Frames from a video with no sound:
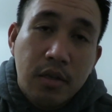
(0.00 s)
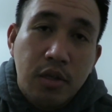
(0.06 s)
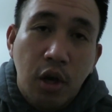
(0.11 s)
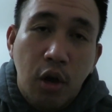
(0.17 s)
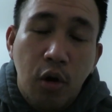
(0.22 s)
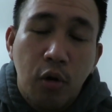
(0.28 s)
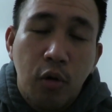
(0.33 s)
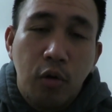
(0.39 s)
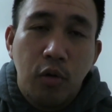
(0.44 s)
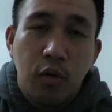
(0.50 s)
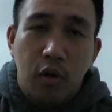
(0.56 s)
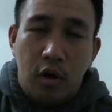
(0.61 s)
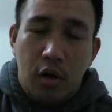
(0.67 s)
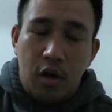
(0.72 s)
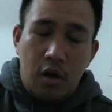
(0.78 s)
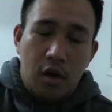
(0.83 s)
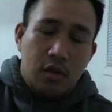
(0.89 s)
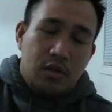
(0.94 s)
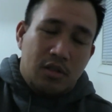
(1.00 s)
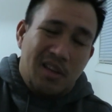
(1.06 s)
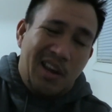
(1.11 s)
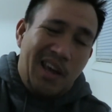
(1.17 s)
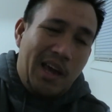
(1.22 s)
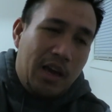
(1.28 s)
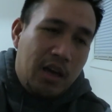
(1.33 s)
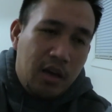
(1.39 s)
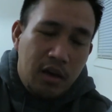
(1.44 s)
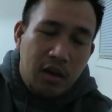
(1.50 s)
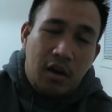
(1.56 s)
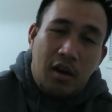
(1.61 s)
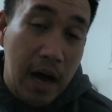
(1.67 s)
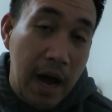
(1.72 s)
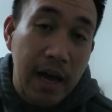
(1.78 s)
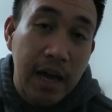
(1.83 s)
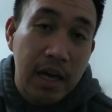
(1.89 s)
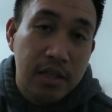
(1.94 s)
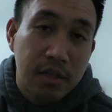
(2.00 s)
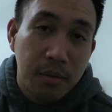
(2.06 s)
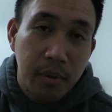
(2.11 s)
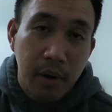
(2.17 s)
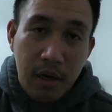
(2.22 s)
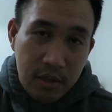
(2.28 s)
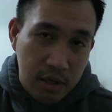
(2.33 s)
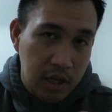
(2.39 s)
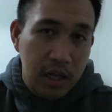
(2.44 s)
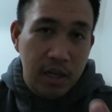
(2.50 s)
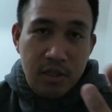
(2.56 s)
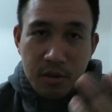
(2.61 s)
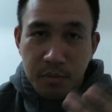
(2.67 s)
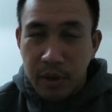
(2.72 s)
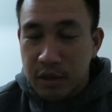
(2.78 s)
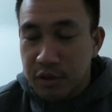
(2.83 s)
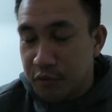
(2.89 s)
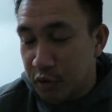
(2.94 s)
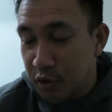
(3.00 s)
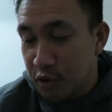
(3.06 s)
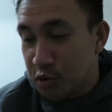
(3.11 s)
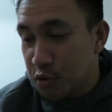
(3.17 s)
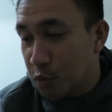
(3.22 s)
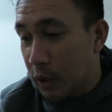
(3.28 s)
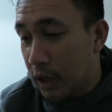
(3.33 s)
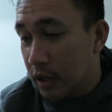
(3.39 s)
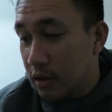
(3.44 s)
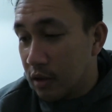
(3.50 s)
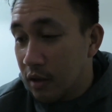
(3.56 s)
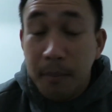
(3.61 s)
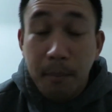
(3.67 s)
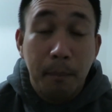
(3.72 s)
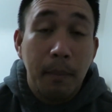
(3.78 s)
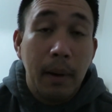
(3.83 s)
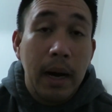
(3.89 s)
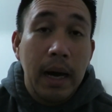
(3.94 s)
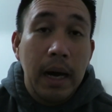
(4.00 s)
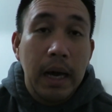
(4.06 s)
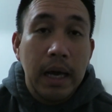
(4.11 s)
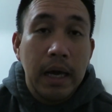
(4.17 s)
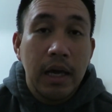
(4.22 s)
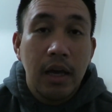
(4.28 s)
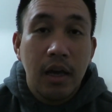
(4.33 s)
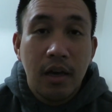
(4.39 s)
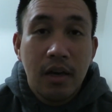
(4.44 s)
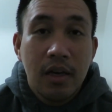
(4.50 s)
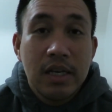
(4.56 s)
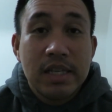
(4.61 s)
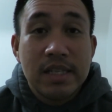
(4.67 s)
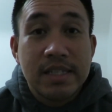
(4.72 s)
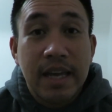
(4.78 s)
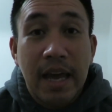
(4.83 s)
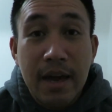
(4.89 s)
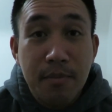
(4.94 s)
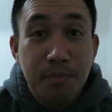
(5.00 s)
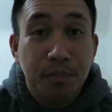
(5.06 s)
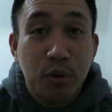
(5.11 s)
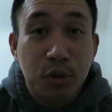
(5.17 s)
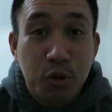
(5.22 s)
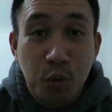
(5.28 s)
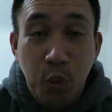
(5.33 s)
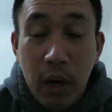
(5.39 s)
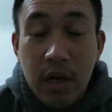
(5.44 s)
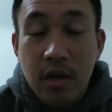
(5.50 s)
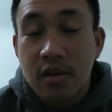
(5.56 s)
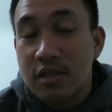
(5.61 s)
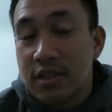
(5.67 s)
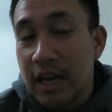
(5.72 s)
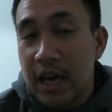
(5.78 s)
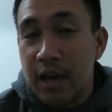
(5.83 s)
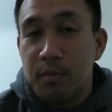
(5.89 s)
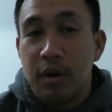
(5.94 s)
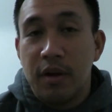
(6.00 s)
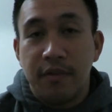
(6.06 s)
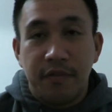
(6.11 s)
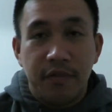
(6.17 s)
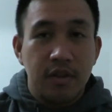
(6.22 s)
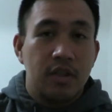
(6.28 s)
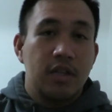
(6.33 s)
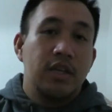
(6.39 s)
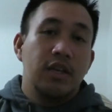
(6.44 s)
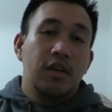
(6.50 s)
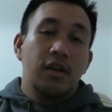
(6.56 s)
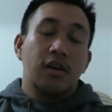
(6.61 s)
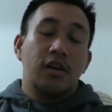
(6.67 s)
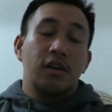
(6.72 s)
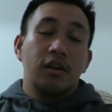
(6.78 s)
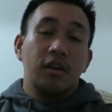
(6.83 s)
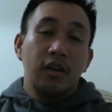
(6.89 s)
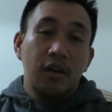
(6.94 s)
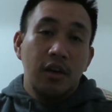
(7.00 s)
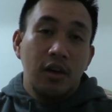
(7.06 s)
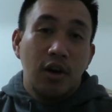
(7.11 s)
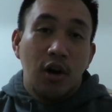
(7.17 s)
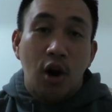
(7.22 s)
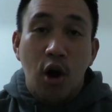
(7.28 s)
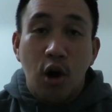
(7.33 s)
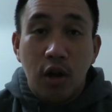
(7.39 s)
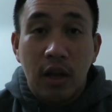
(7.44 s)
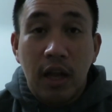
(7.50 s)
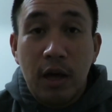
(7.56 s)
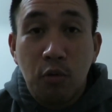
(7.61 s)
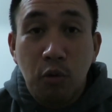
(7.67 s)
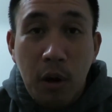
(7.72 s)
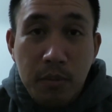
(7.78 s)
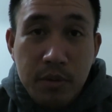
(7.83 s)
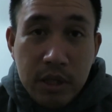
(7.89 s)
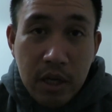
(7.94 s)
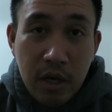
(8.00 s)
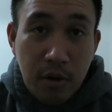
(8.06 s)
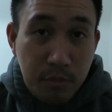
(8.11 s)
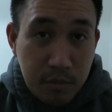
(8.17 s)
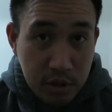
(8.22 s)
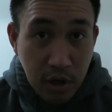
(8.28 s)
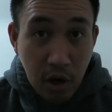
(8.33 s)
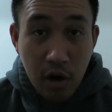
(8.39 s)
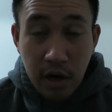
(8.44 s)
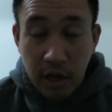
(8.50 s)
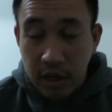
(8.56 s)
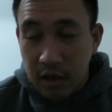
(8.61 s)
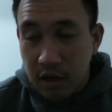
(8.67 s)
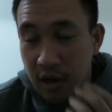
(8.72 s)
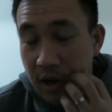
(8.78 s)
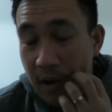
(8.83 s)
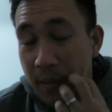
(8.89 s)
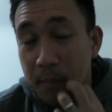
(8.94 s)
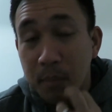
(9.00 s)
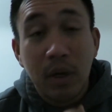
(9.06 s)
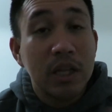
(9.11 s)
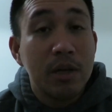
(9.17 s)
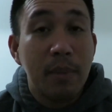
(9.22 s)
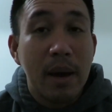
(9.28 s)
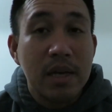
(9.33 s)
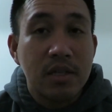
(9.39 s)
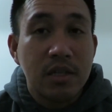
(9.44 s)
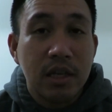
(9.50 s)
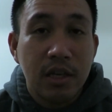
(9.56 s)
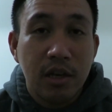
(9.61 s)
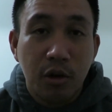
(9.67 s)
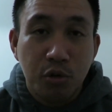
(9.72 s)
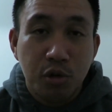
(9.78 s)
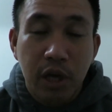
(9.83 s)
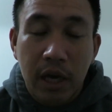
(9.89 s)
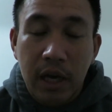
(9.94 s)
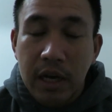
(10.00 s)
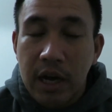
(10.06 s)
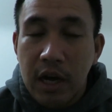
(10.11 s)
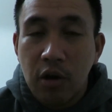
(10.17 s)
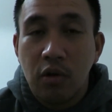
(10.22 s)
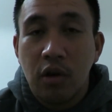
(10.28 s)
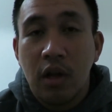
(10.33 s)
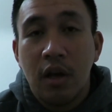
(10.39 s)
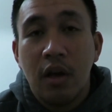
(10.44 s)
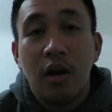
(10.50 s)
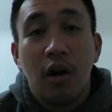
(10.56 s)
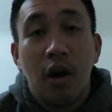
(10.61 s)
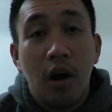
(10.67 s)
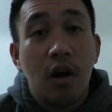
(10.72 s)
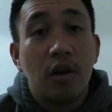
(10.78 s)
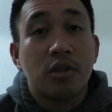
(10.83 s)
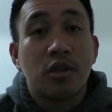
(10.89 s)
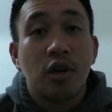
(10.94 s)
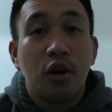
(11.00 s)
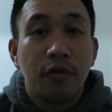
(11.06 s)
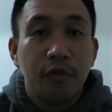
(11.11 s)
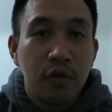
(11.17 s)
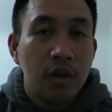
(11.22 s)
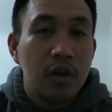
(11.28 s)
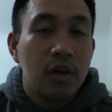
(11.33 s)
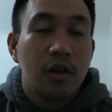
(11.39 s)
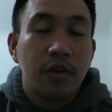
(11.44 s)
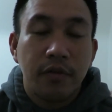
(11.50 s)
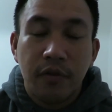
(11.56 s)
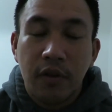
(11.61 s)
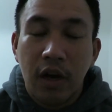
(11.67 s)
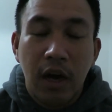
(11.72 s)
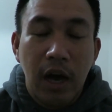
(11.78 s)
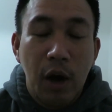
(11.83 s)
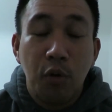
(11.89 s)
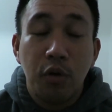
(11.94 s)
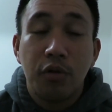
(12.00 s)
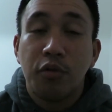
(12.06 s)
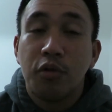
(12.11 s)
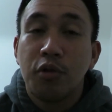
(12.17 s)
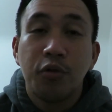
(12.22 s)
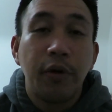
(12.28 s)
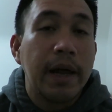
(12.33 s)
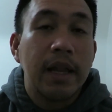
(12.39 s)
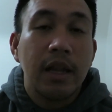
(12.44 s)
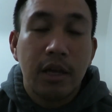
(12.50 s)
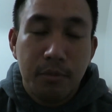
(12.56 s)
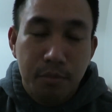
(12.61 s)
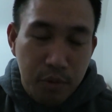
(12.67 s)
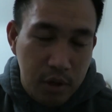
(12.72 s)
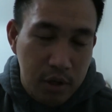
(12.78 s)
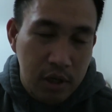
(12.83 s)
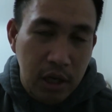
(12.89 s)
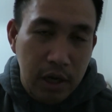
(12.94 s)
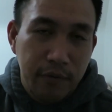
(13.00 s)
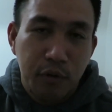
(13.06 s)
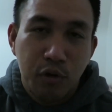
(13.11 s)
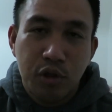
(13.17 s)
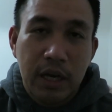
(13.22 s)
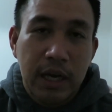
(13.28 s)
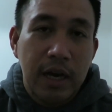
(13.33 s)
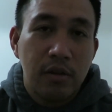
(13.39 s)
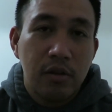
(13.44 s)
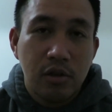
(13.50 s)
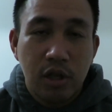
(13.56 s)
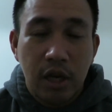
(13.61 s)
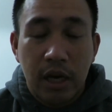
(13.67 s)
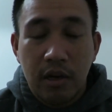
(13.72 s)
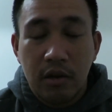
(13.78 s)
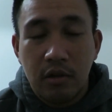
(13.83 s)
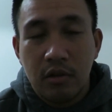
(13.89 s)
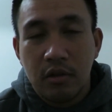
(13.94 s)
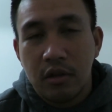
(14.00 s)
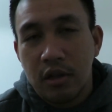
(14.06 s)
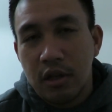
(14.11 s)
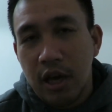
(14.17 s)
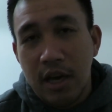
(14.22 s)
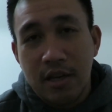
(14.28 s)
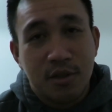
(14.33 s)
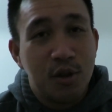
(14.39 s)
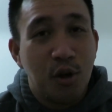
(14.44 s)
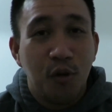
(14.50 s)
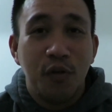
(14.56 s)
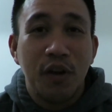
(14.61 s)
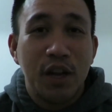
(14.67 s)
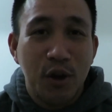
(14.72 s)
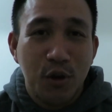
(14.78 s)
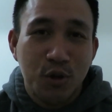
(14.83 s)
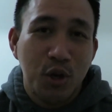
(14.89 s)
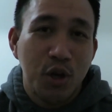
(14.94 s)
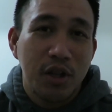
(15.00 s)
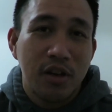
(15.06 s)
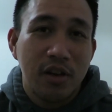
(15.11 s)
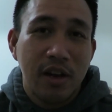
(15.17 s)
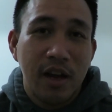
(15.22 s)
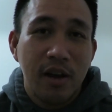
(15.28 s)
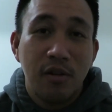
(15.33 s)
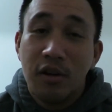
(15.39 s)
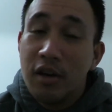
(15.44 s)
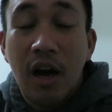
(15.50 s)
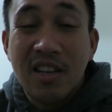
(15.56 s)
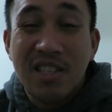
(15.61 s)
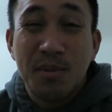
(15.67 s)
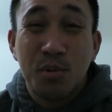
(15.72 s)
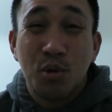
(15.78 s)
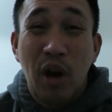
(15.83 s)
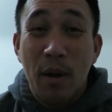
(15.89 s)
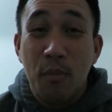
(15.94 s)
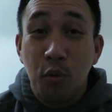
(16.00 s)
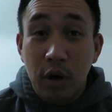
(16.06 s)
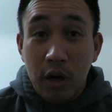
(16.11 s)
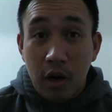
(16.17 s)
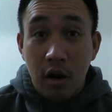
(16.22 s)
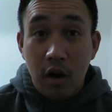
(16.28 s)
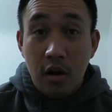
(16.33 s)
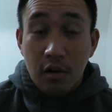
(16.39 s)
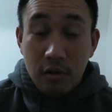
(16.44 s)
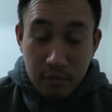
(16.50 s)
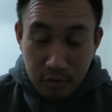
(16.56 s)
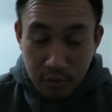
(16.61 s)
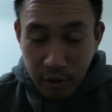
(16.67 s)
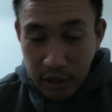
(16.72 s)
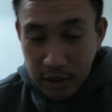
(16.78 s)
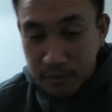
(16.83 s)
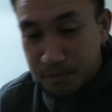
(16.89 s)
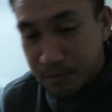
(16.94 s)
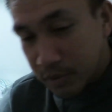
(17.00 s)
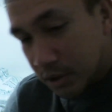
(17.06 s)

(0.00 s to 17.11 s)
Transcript: So today I got surprised. I got a surprise for you as well. My sample sweaters came in for the uh, online website I'm starting, uh, Bully Mastino. Check it out. Also, if you, if uh, I would greatly appreciate if you check out the channel. It has no videos on there now. A subscribe wouldn't hurt, right?